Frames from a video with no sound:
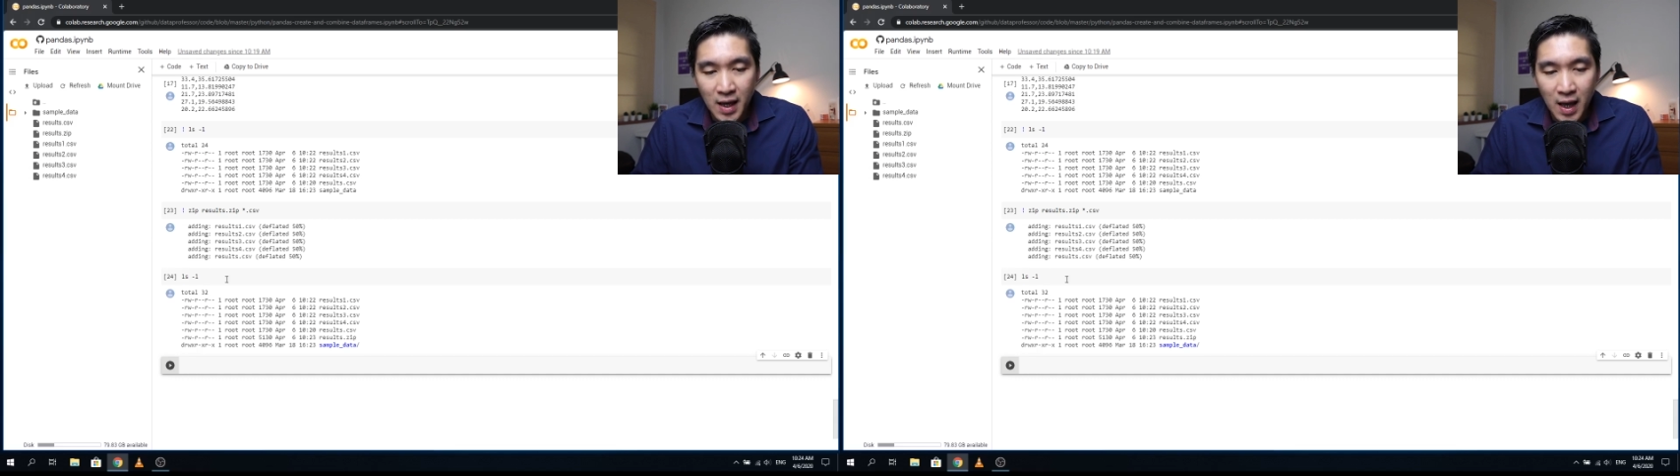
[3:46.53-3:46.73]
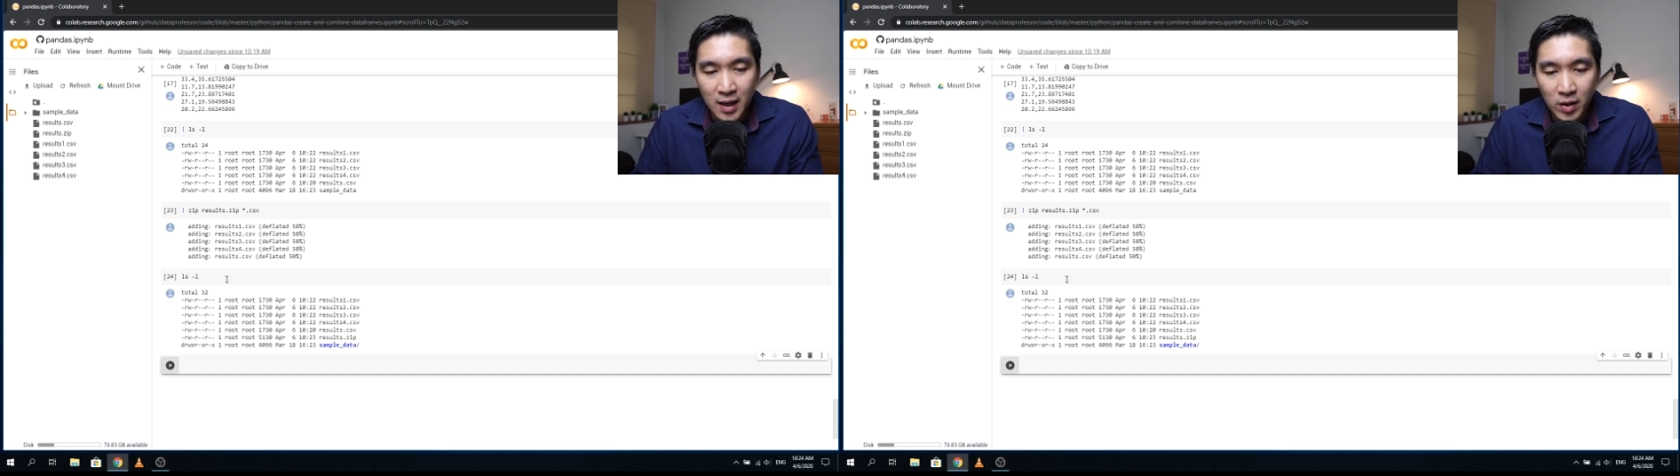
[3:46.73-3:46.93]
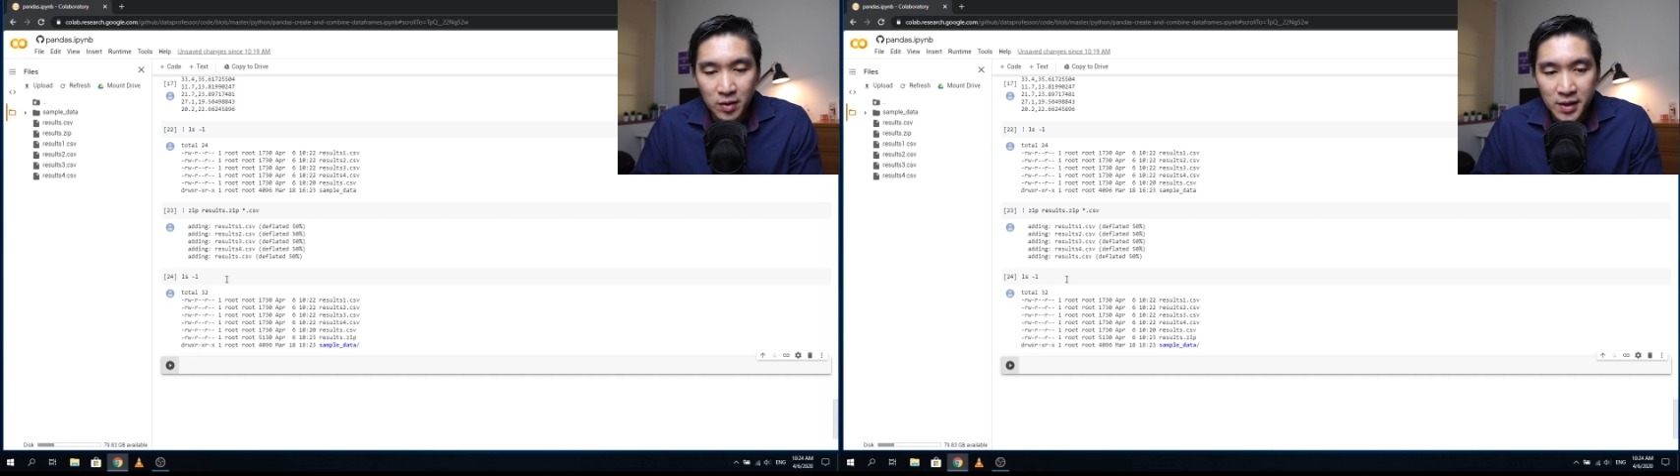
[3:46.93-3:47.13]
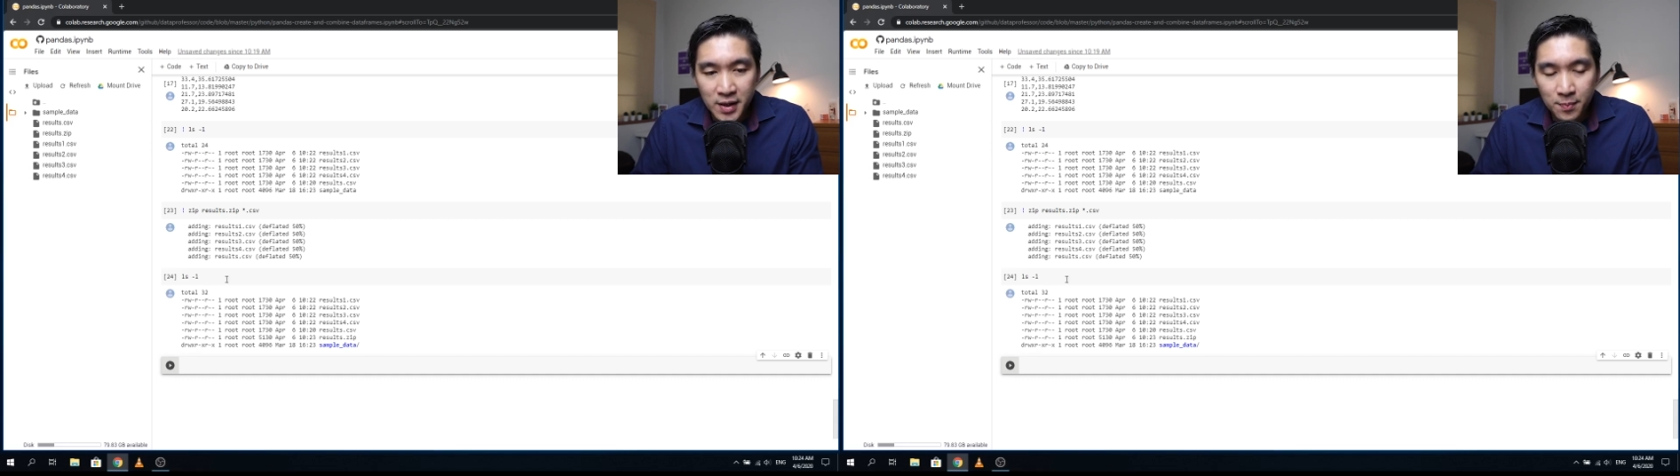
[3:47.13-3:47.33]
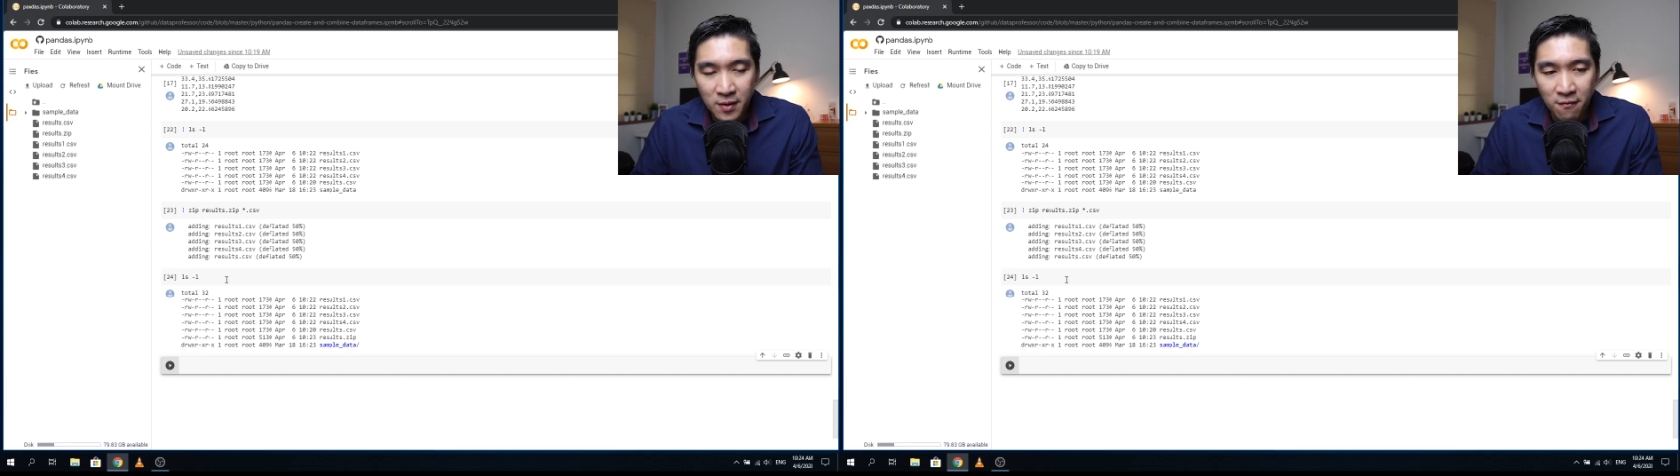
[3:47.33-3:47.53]
that when you
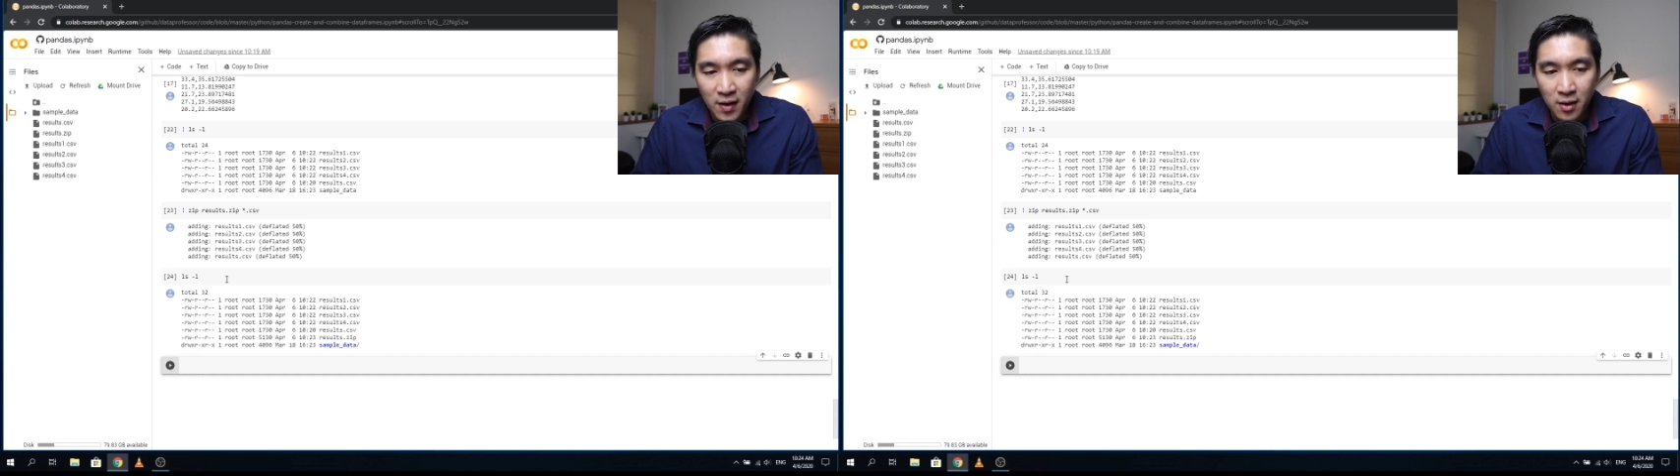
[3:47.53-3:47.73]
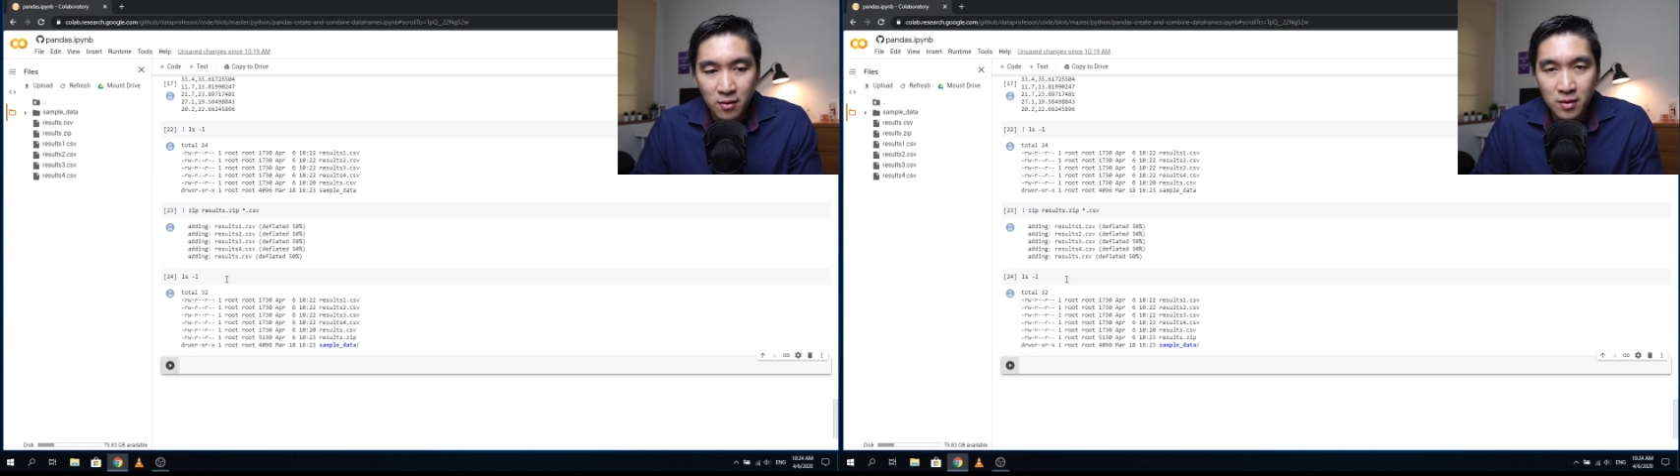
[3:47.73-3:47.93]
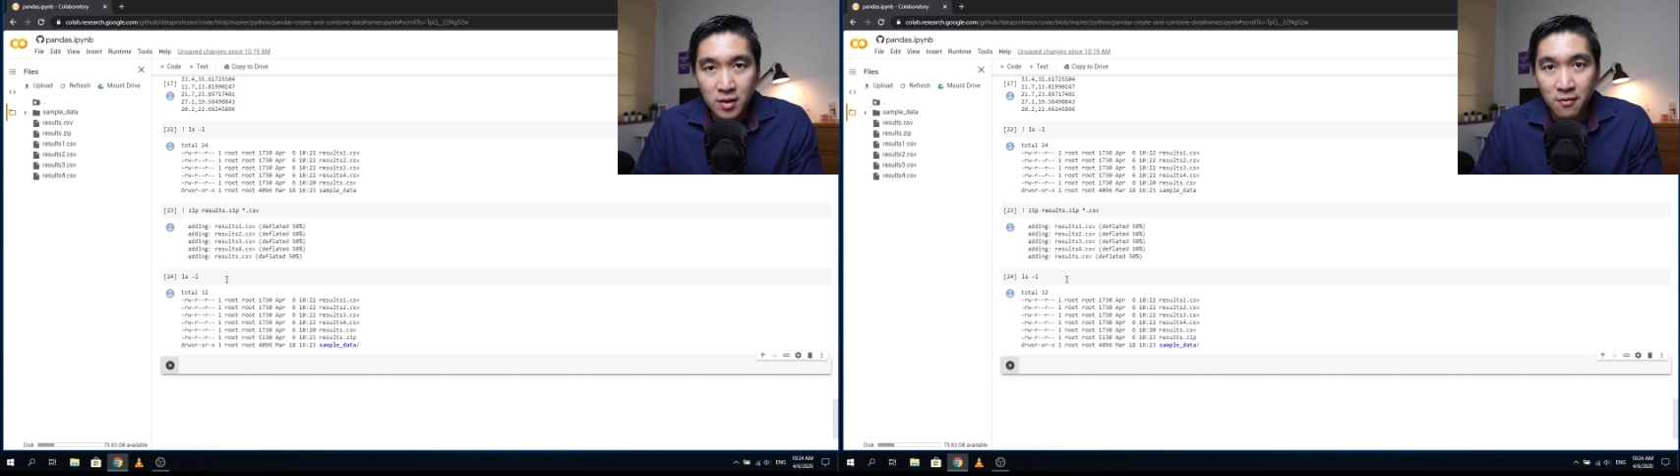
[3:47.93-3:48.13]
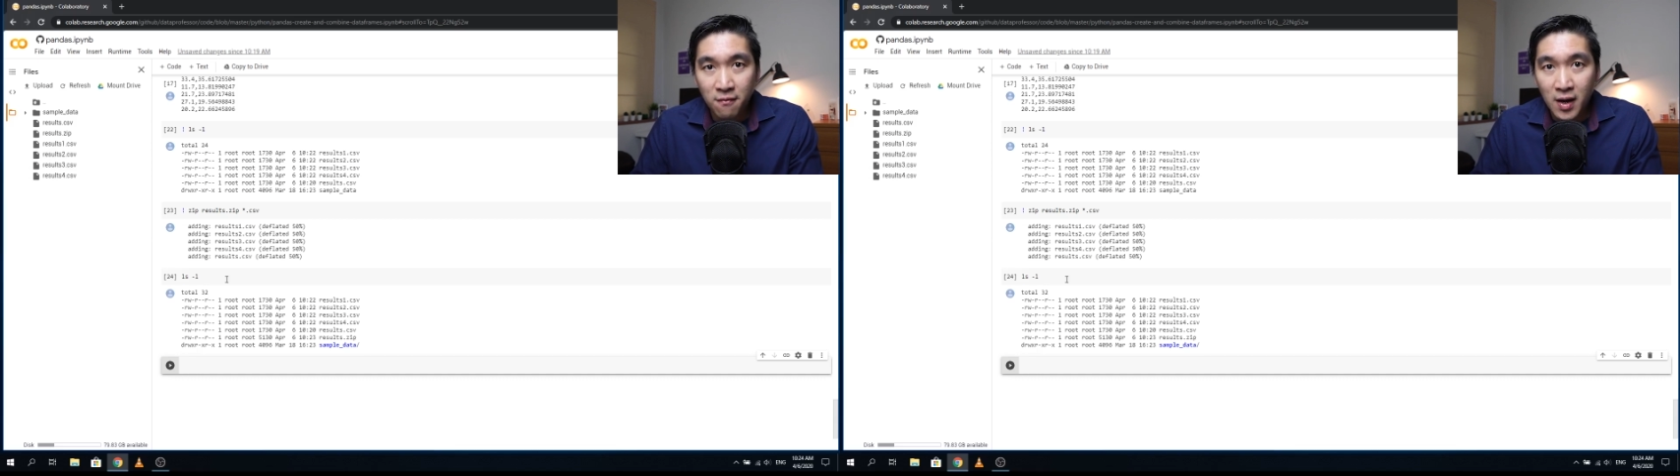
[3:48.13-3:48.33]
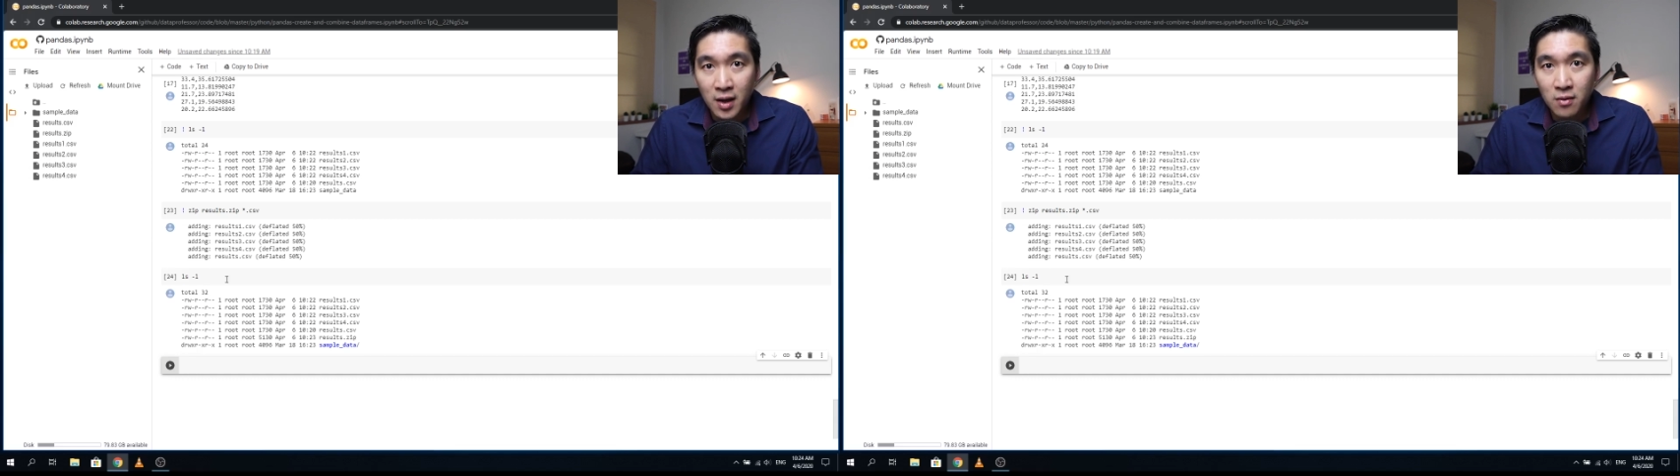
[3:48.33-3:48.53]
zip the file
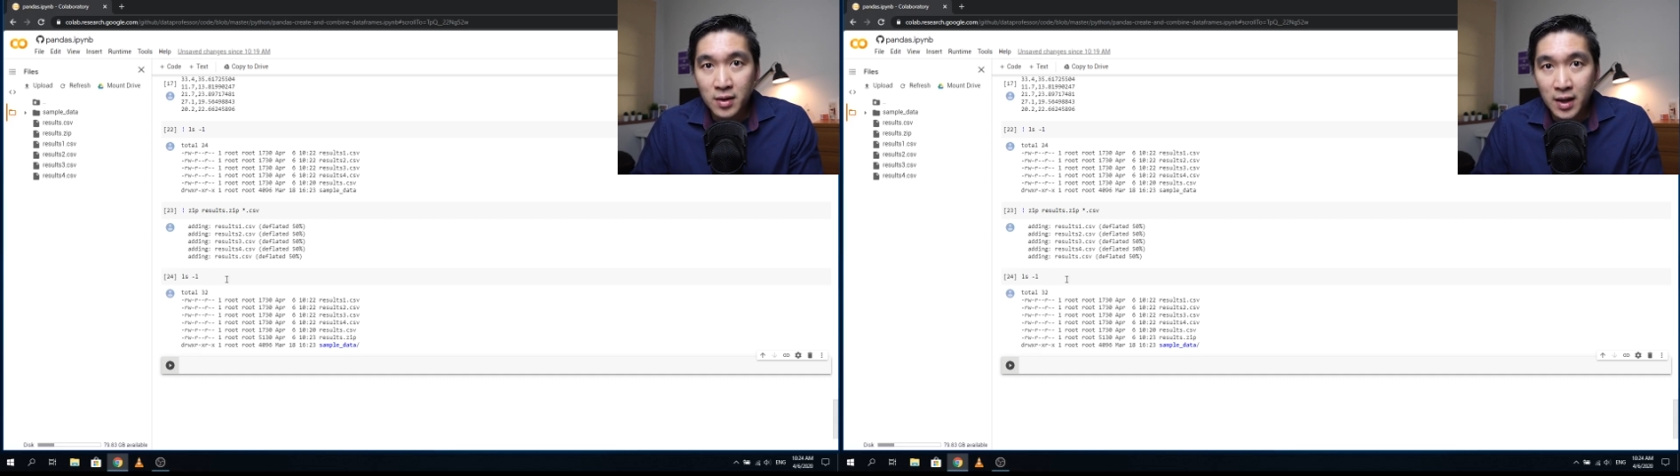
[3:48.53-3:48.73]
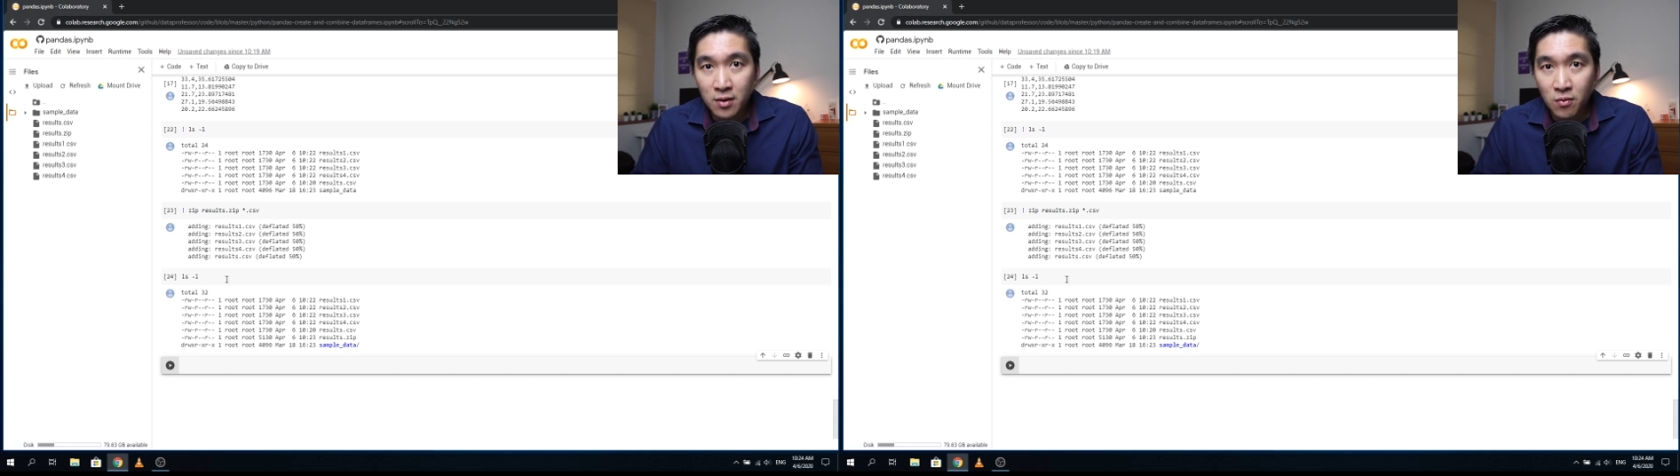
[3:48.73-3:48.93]
that